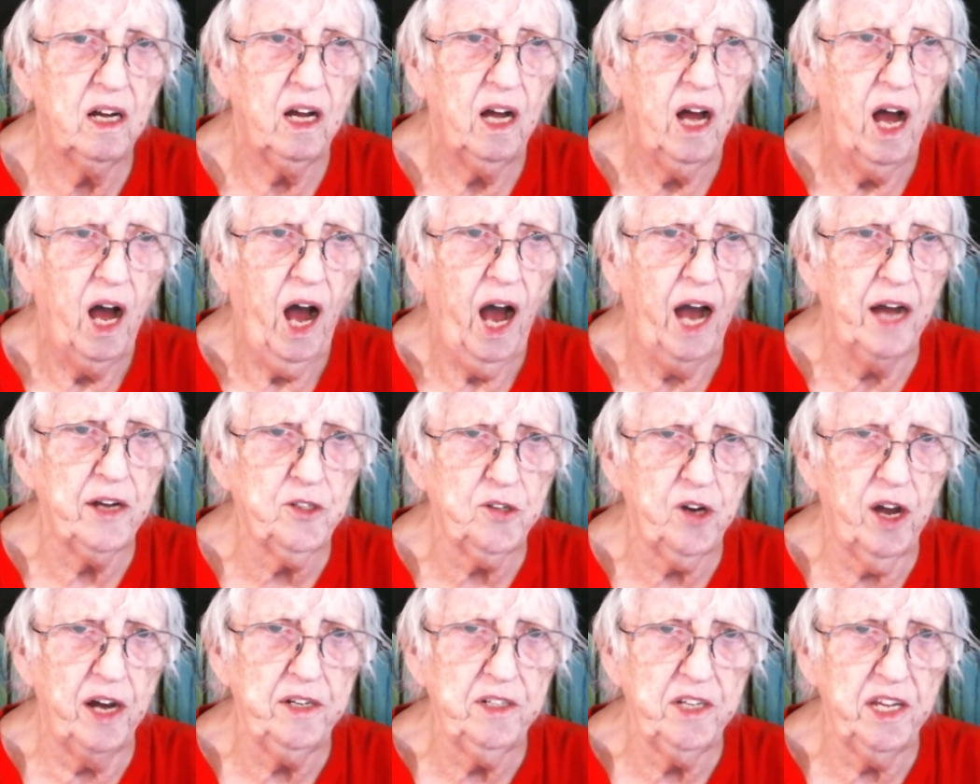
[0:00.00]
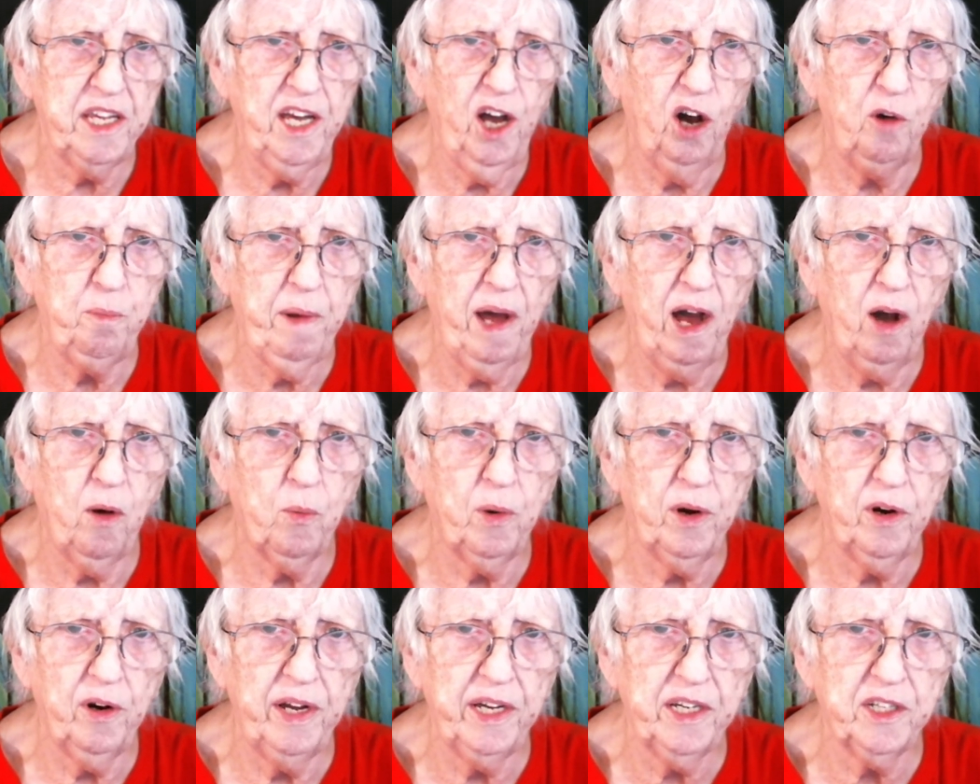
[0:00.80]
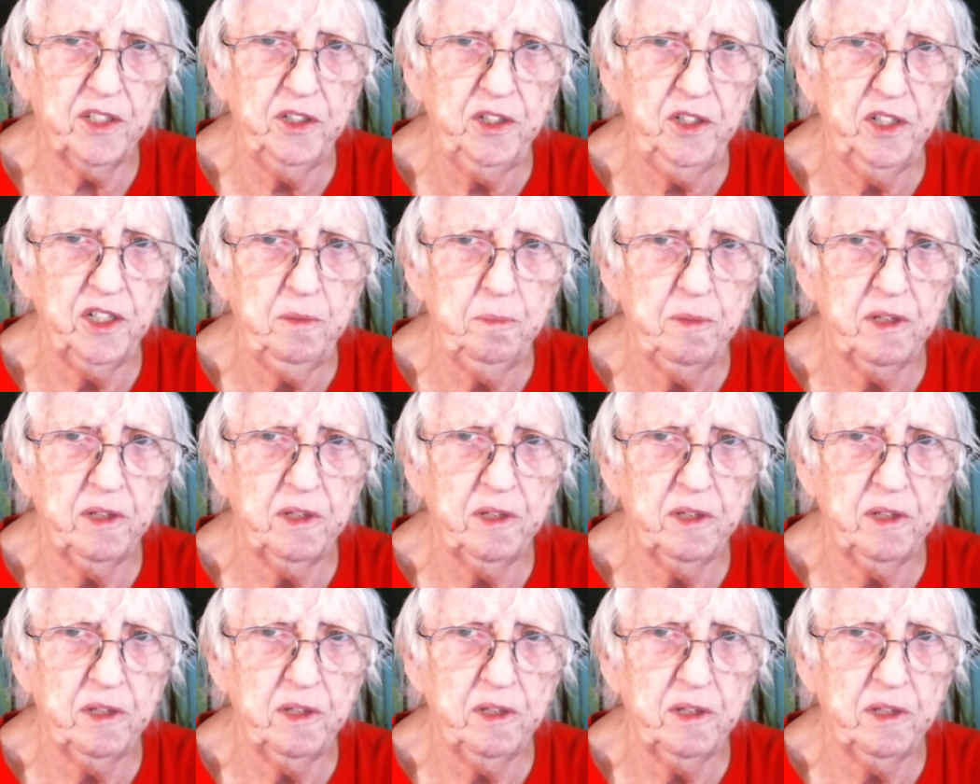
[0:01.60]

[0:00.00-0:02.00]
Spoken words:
I tried to help out where I could,